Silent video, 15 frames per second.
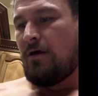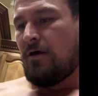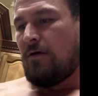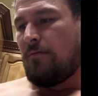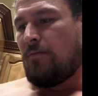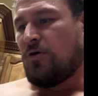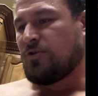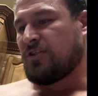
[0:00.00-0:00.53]

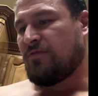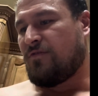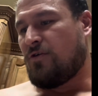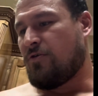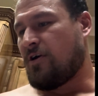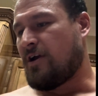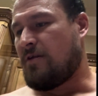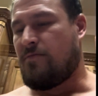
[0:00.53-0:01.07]
Most of
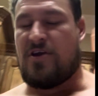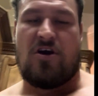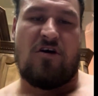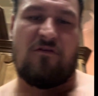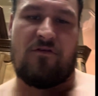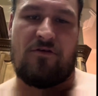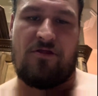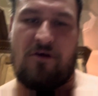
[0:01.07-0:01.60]
you are going to be
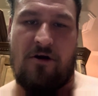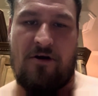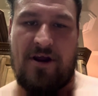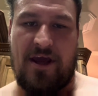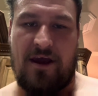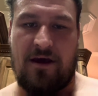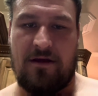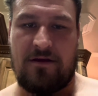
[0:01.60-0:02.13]
over
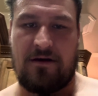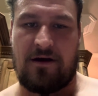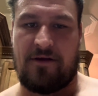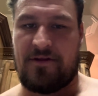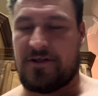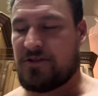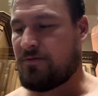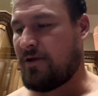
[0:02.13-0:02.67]
30
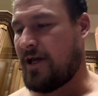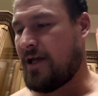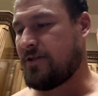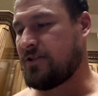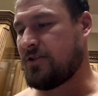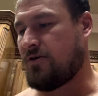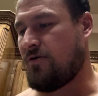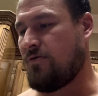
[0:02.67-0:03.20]
on this
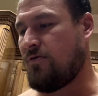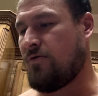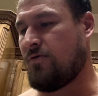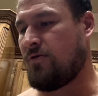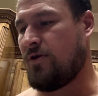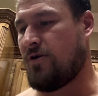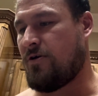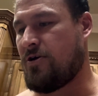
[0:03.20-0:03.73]
plan, so
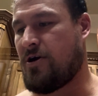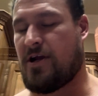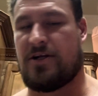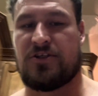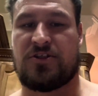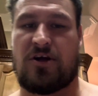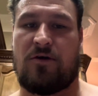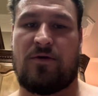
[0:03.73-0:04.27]
you're going
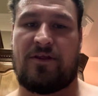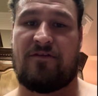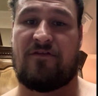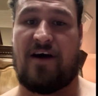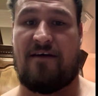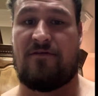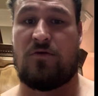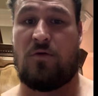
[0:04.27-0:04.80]
to start with the
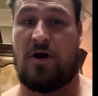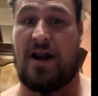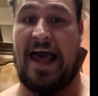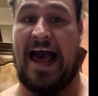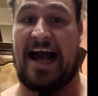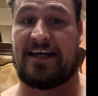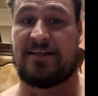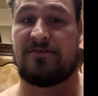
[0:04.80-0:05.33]

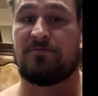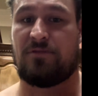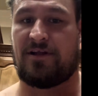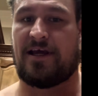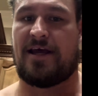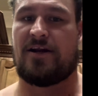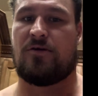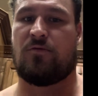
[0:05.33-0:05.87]
5-in-1 active
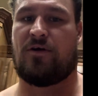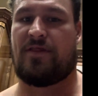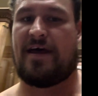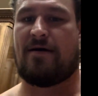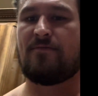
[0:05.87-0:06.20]
plan, and what that